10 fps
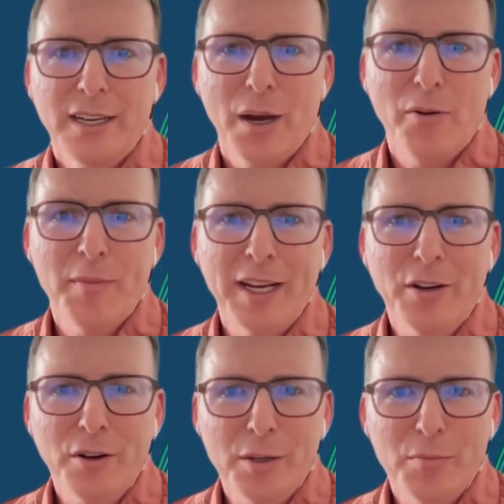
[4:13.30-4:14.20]
However, my
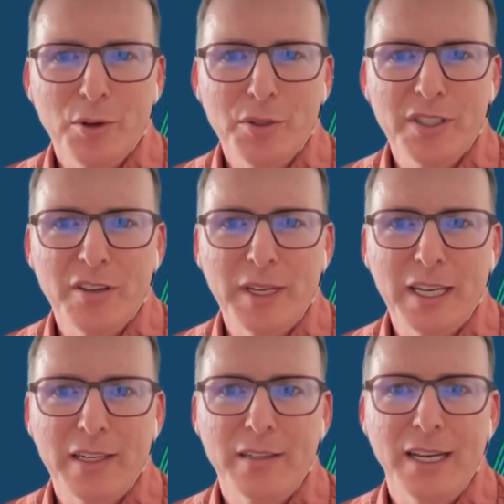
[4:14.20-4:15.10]
current approach is
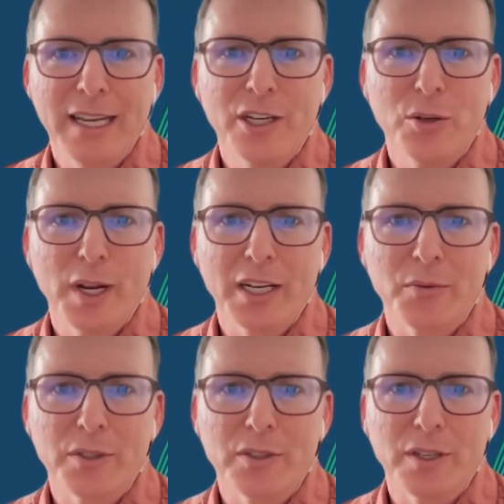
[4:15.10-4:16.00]
giving me
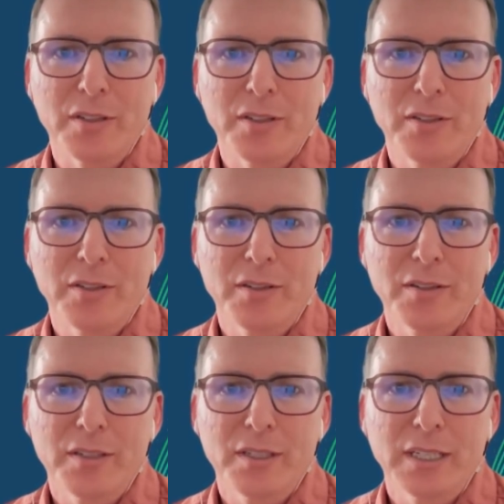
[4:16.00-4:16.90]
incorrect results.
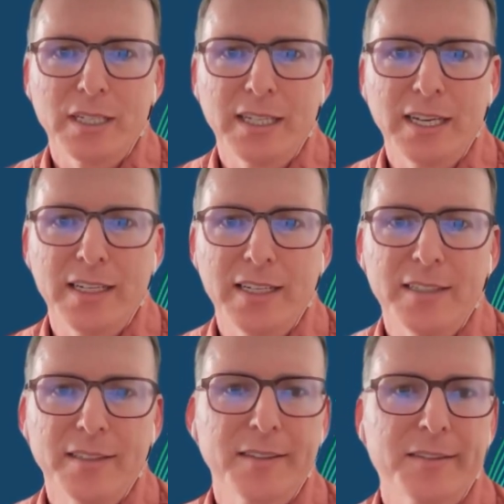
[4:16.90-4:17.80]
Any
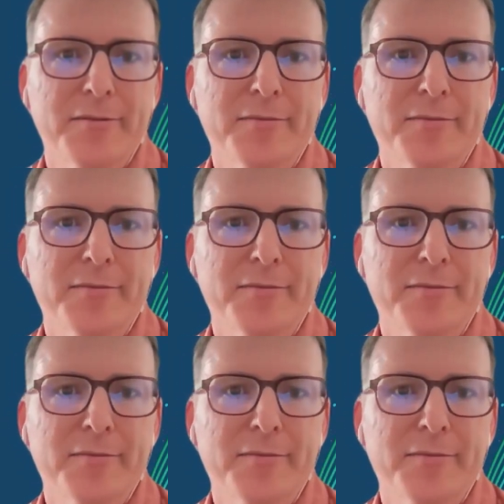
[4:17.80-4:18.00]
ideas?